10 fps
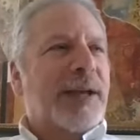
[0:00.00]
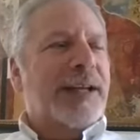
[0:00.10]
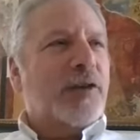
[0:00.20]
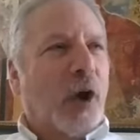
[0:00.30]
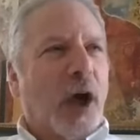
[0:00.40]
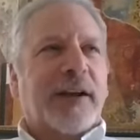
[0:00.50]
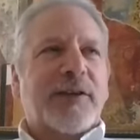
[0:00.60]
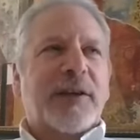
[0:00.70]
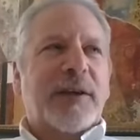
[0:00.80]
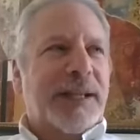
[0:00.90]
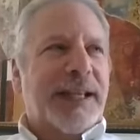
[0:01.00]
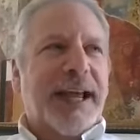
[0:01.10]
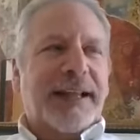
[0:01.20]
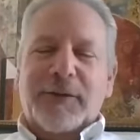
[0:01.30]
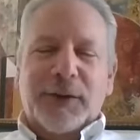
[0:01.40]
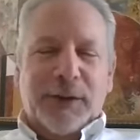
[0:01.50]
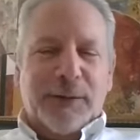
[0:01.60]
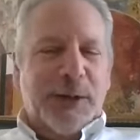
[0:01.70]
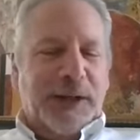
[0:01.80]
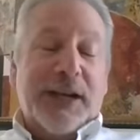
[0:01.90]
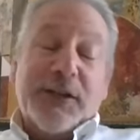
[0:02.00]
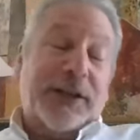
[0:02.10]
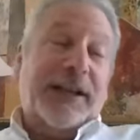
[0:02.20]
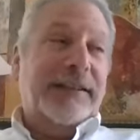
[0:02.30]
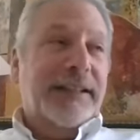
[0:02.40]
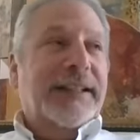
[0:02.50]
and talking to them and that level of communication I,